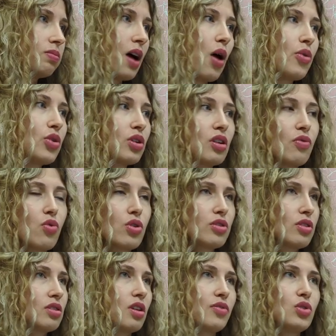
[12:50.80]
how you're going to
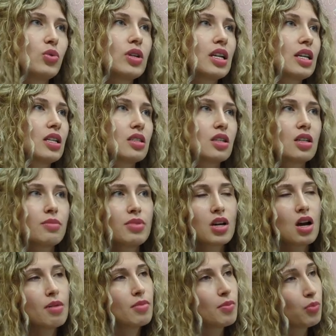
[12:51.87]
force yourself doing it, it's going to
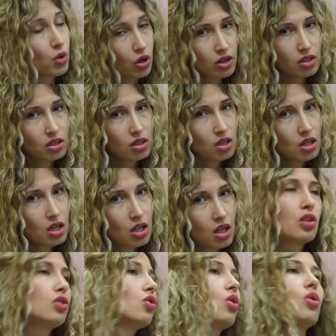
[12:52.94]
become a burden,
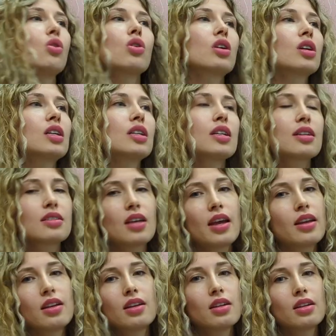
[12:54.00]
no longer an
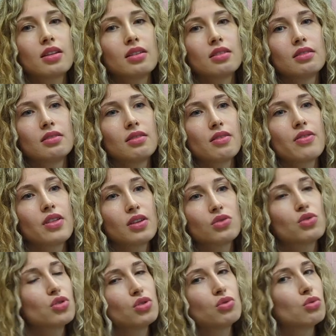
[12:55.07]
exciting thing
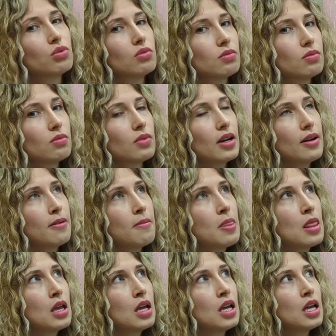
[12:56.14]
to do, right?
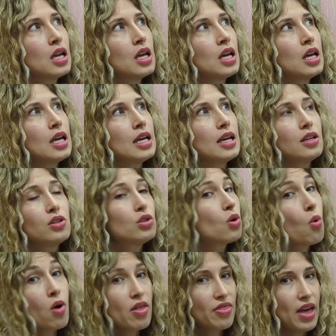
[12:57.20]
And you
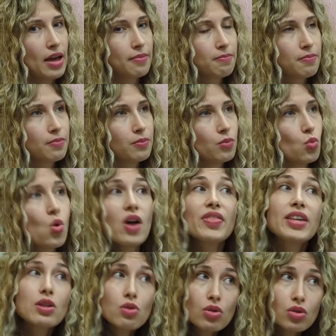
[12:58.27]
don't want that. One
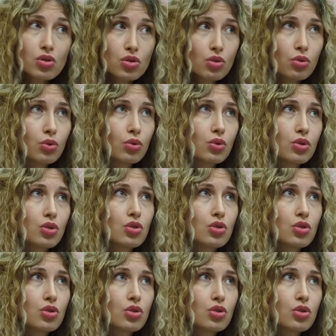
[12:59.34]
thing you can do